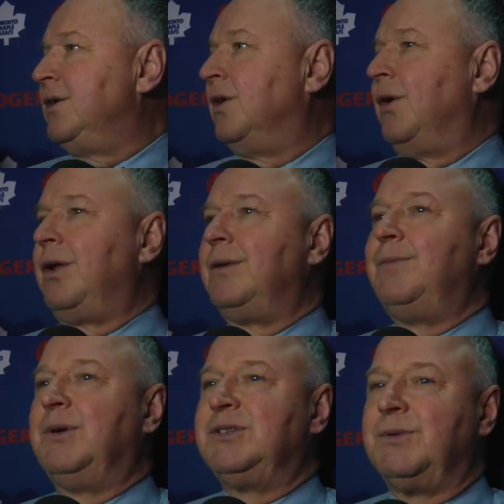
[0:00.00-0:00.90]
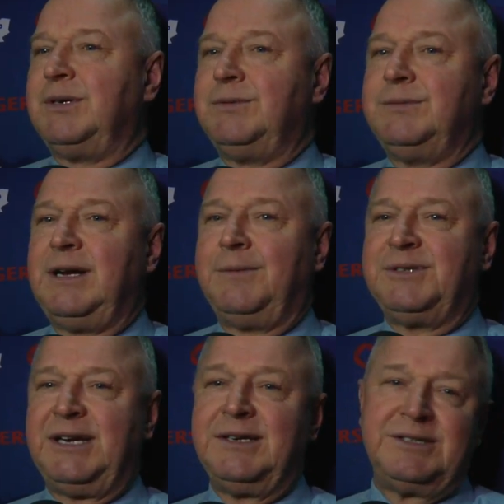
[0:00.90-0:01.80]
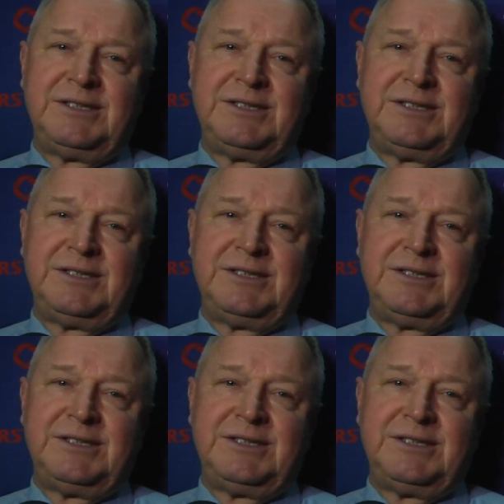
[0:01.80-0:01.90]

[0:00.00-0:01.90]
Cole puts one upstairs.